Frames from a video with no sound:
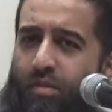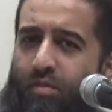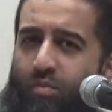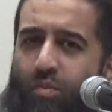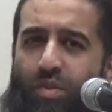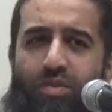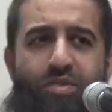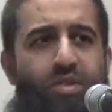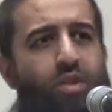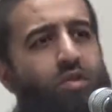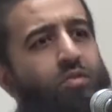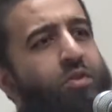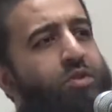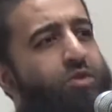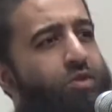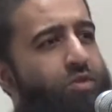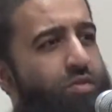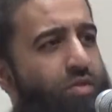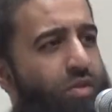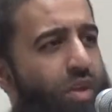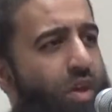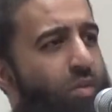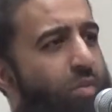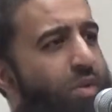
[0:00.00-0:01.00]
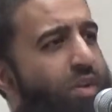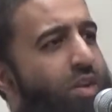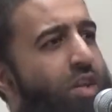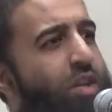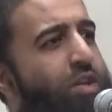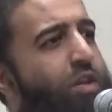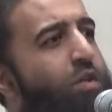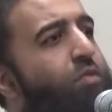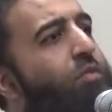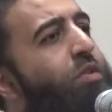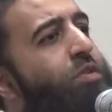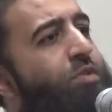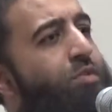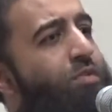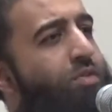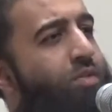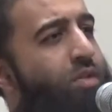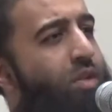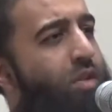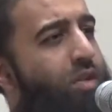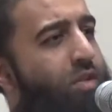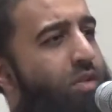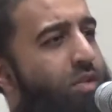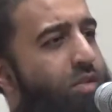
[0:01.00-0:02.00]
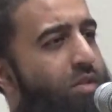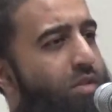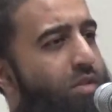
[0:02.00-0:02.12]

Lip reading: What's the original? I want to hear the original song.